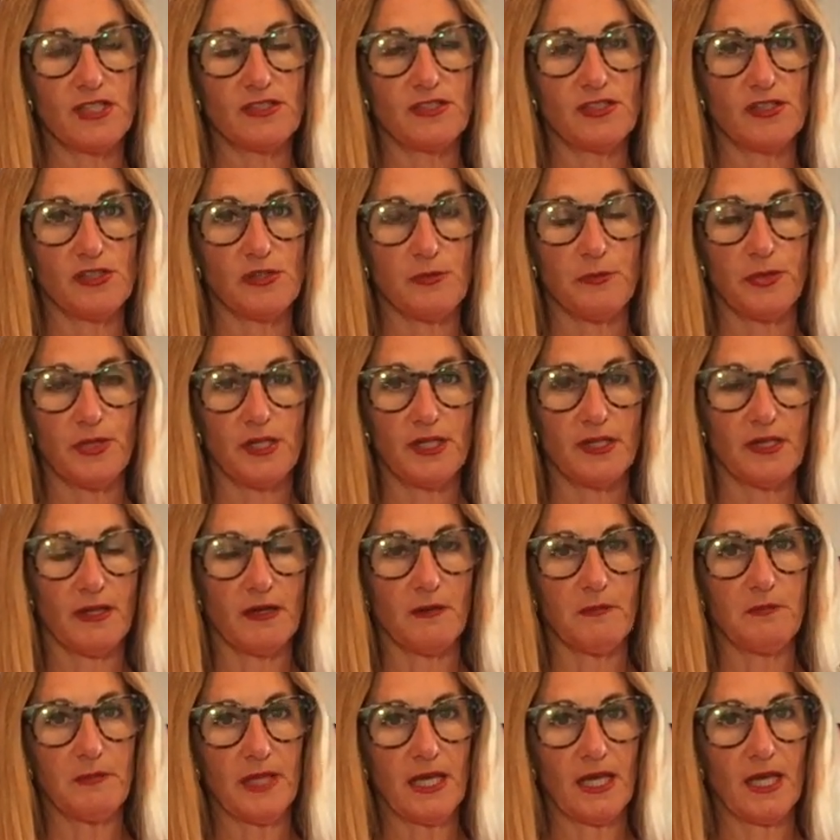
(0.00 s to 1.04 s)
is you put it in
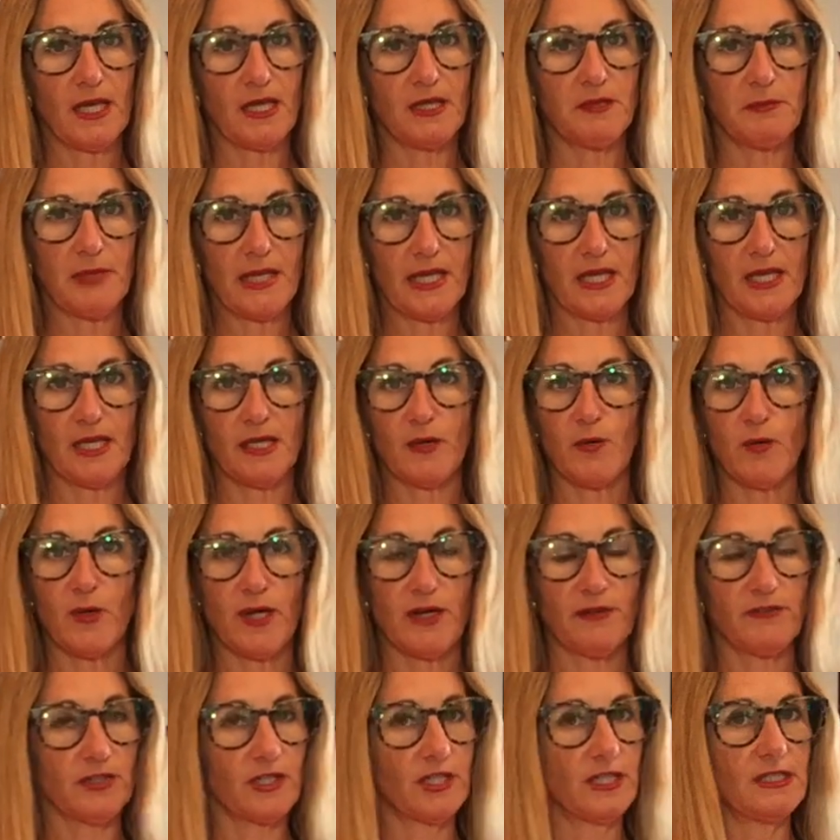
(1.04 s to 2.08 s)
a big
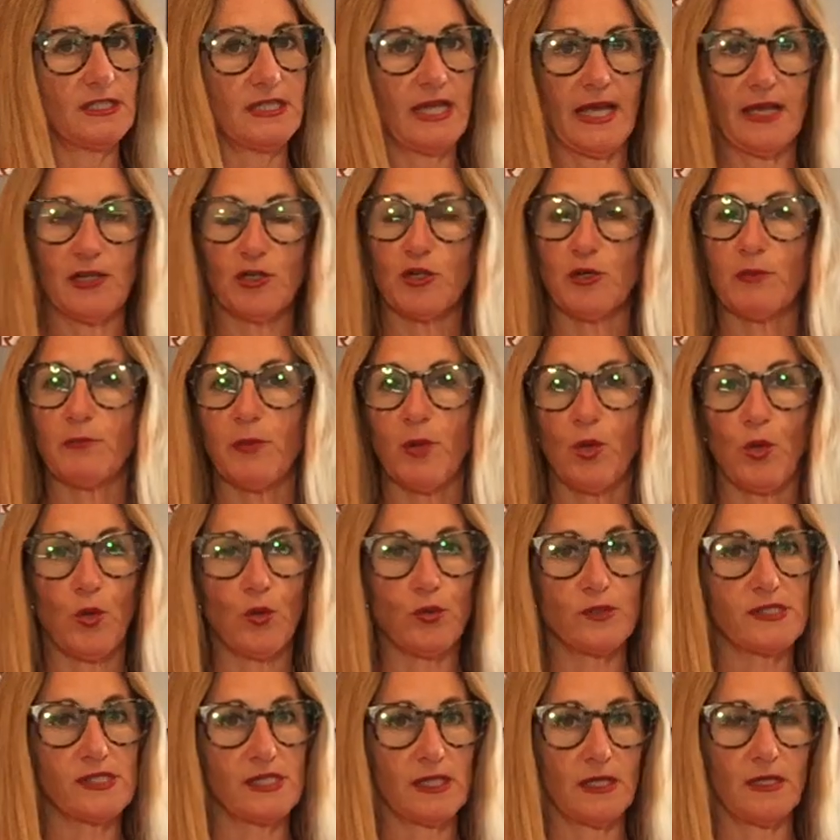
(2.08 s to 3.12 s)
whatever container,
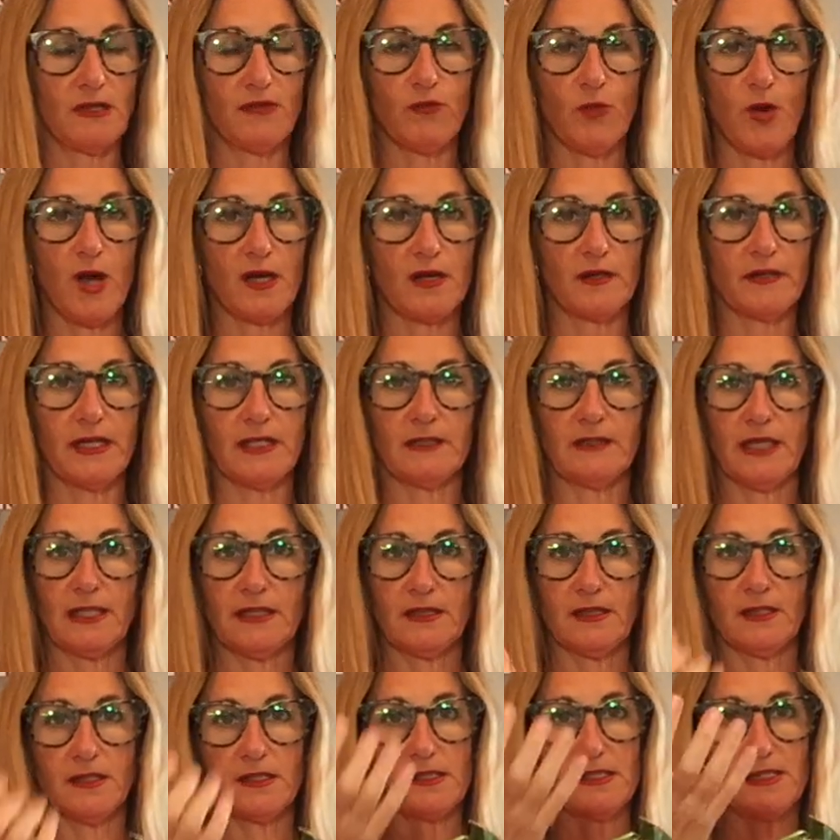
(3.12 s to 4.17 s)
bowl, sink of water and
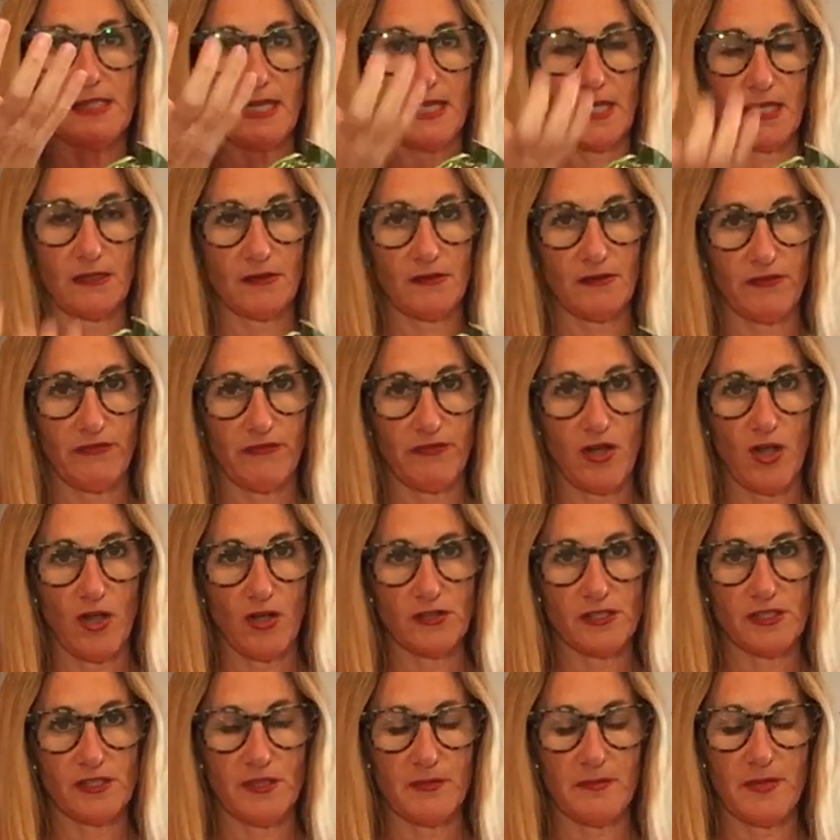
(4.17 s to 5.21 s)
let the sand
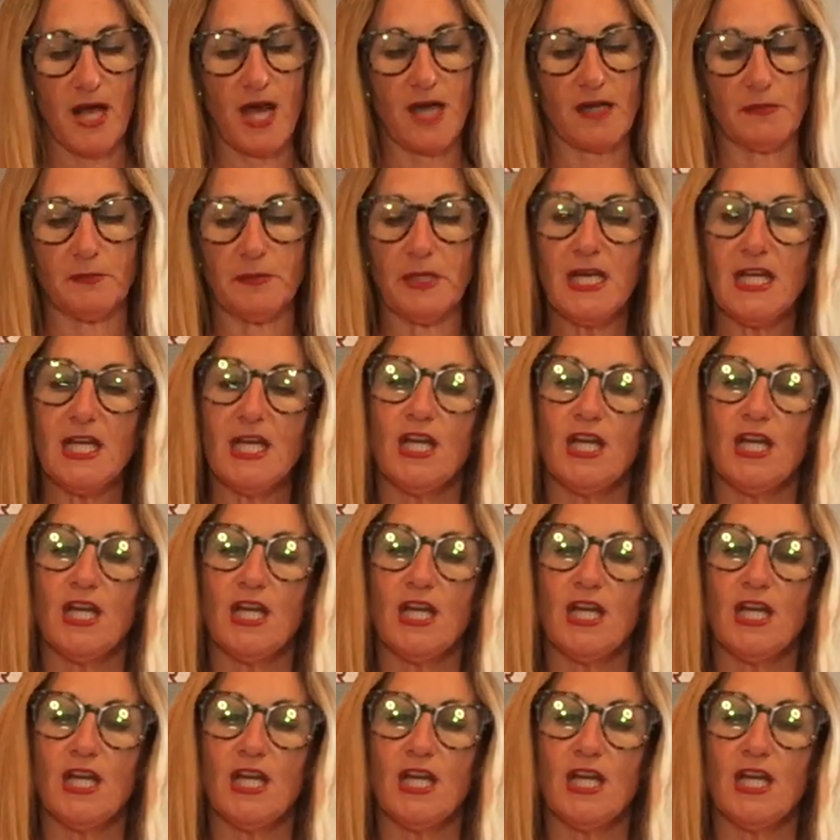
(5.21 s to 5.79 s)
fall to the bottom.